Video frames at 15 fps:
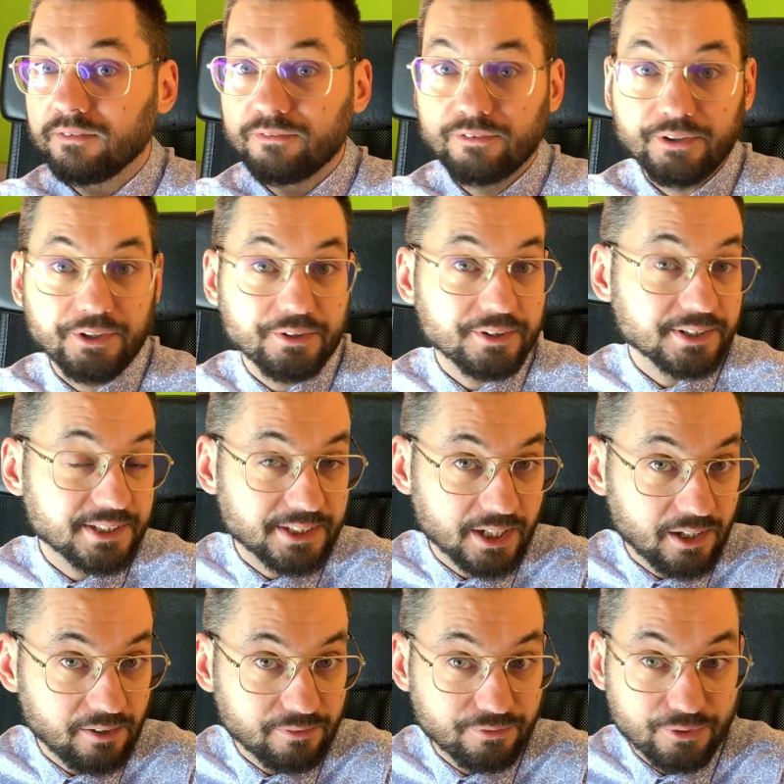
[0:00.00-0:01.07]
for
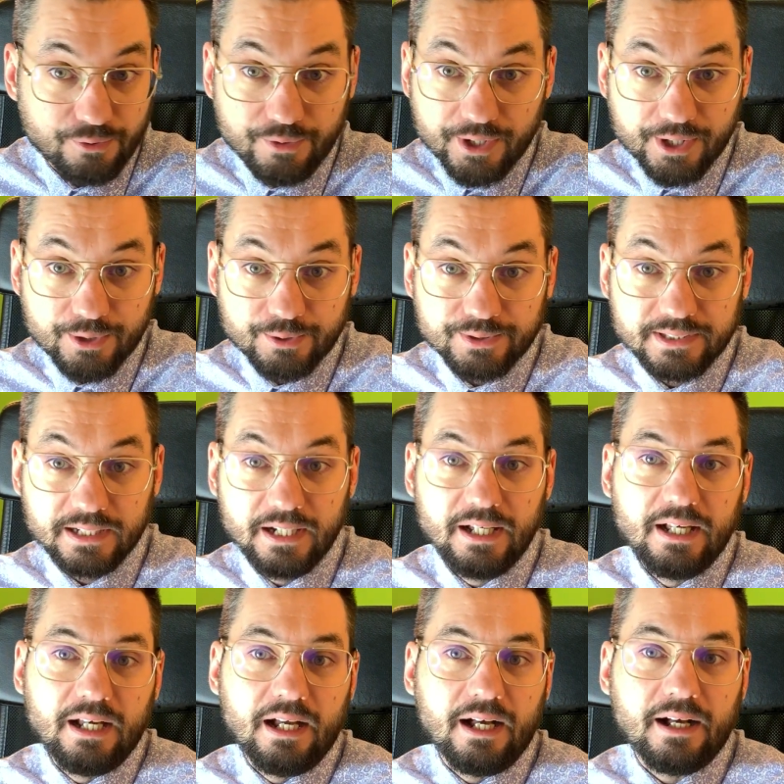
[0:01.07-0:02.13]
yourself, who knows.
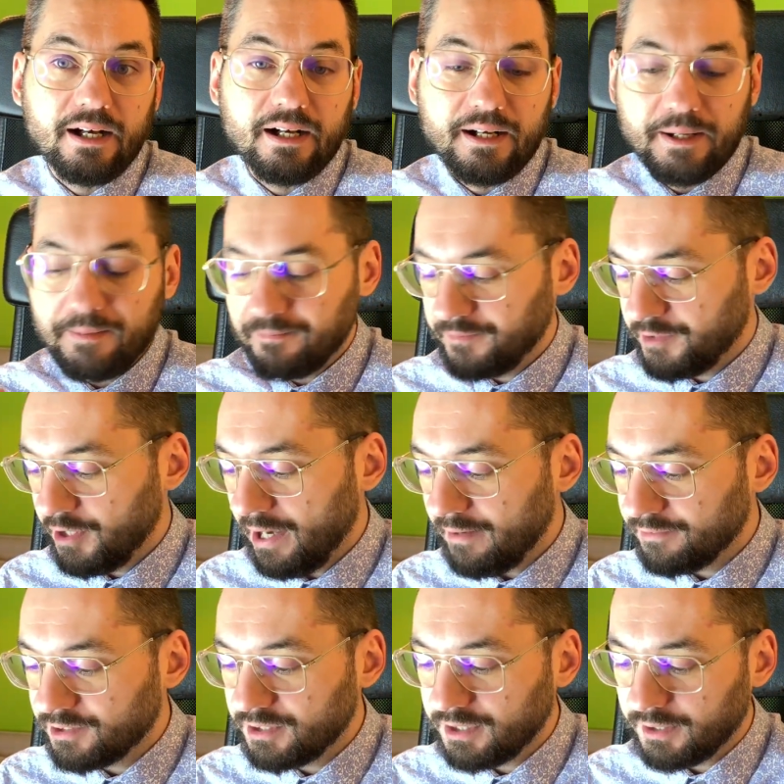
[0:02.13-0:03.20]
You
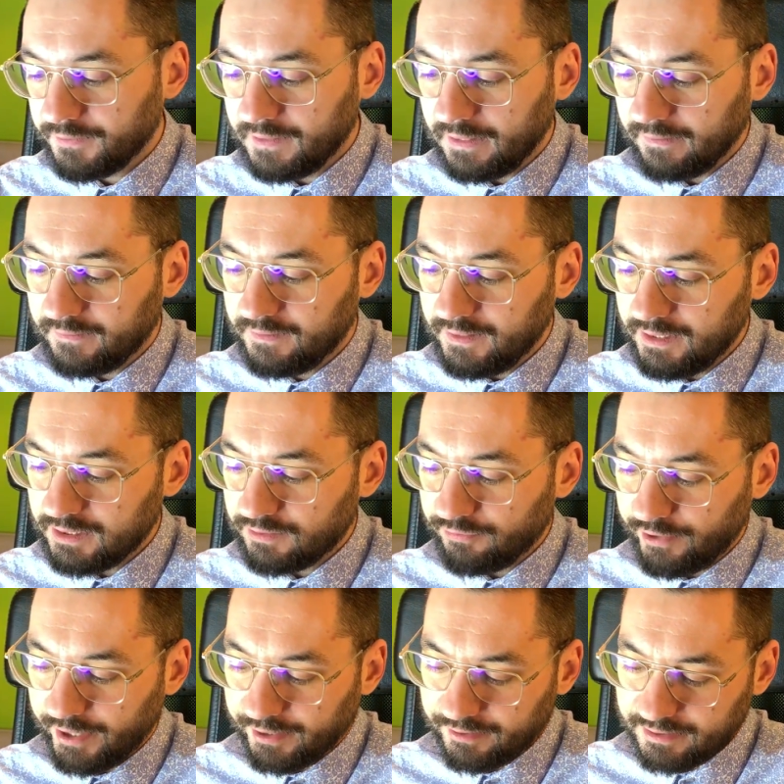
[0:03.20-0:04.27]
have to know that these
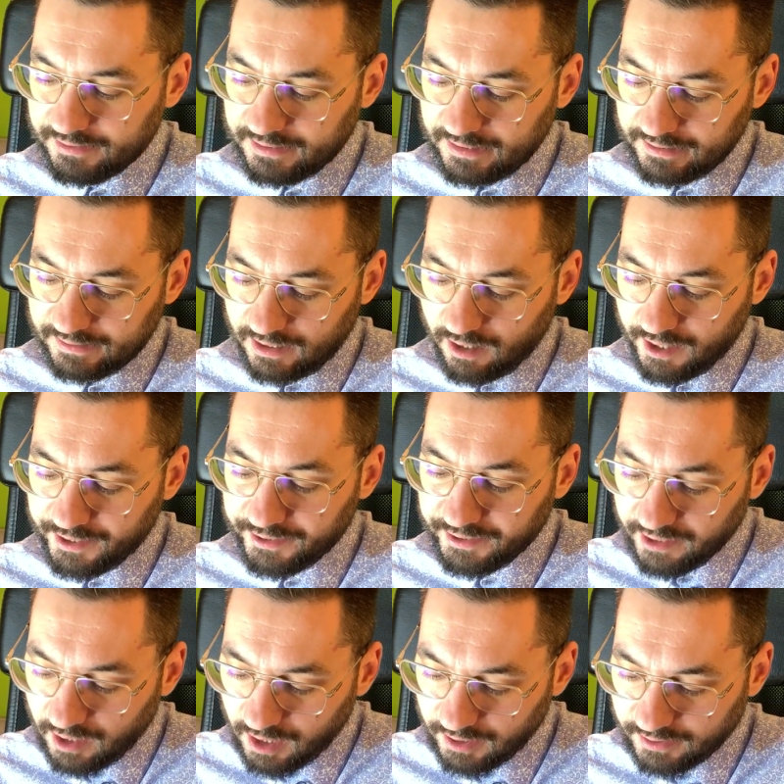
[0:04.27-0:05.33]
fragrances are
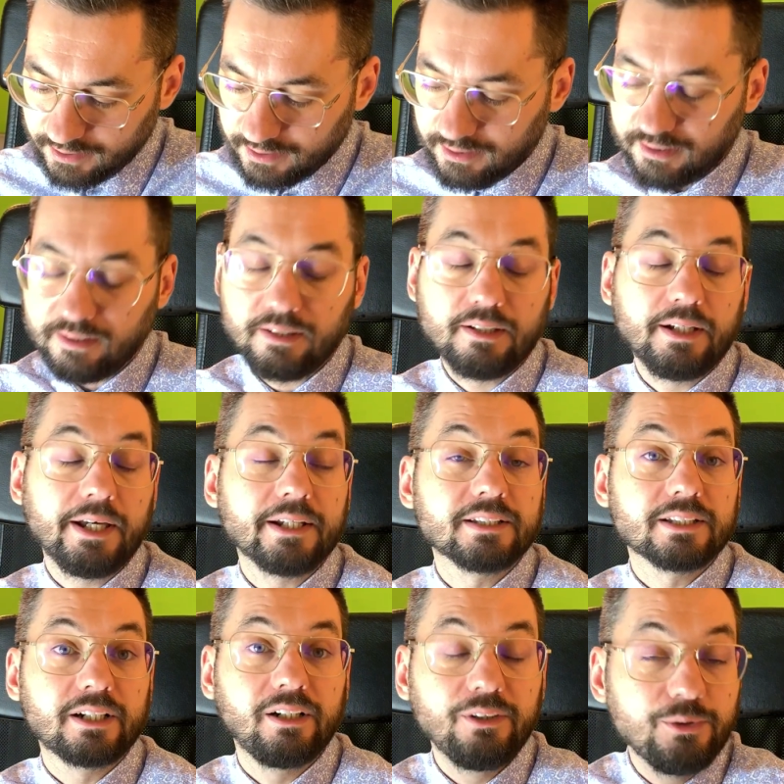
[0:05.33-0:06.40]
not
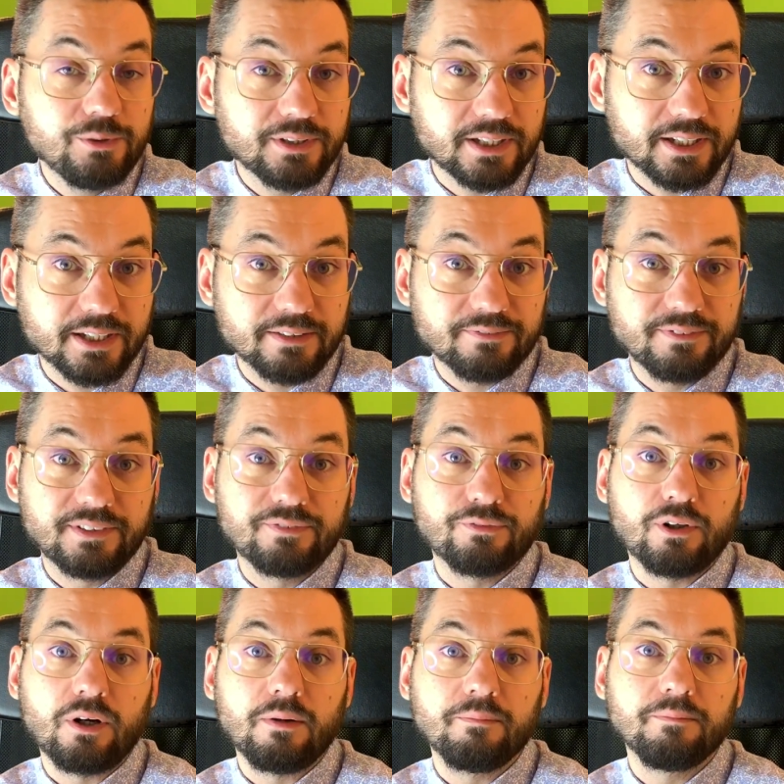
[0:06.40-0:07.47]
exclusives
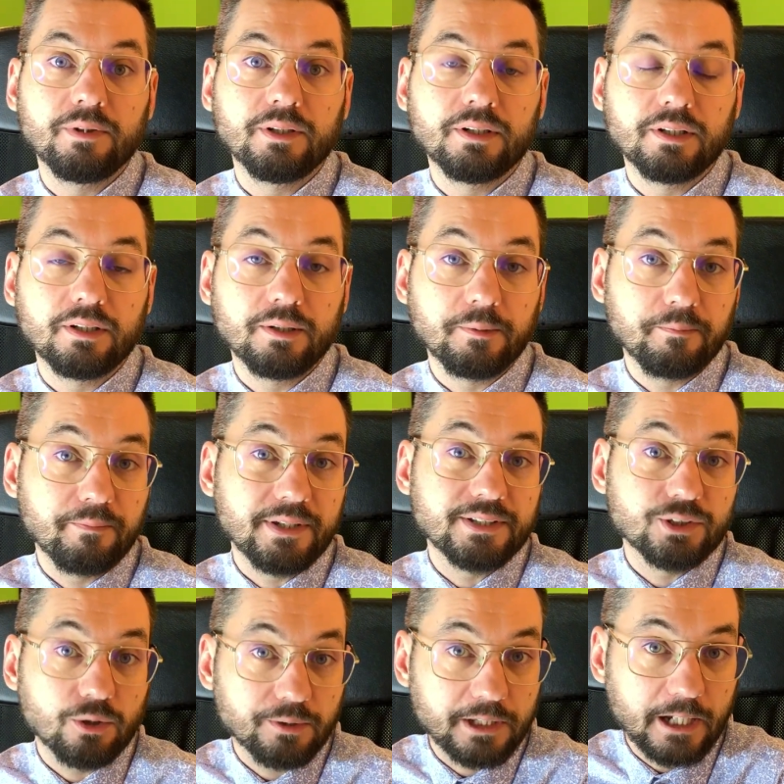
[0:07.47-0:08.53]
from
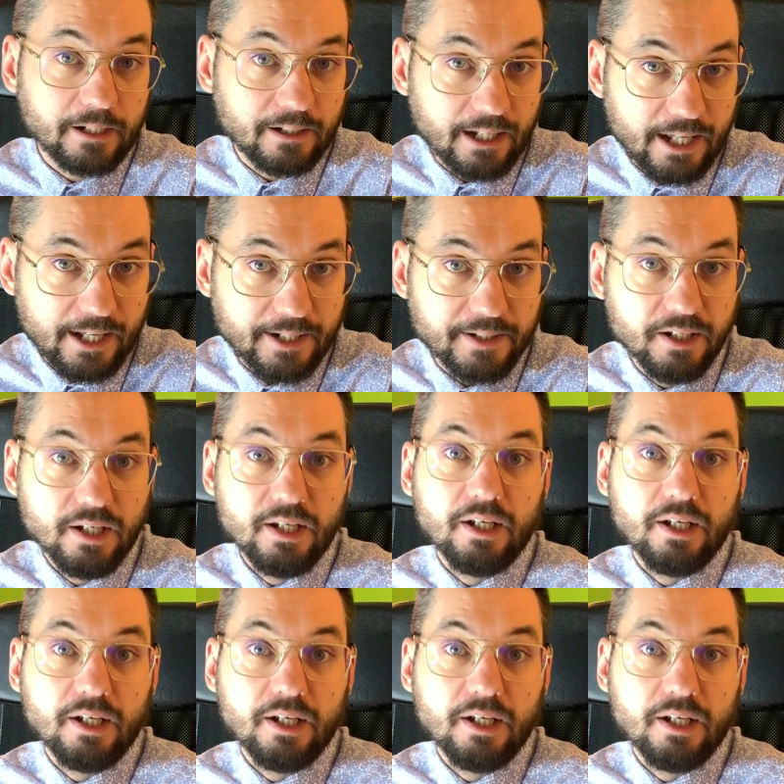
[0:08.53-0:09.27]
Maison Guerlain.